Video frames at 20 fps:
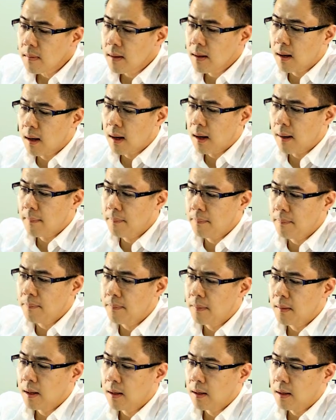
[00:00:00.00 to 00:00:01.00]

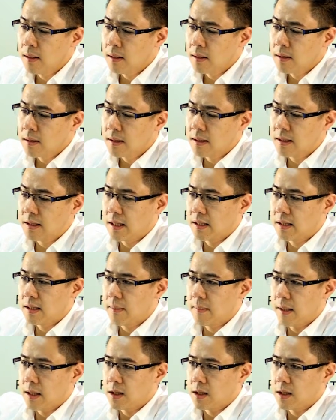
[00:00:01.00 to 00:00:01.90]
The system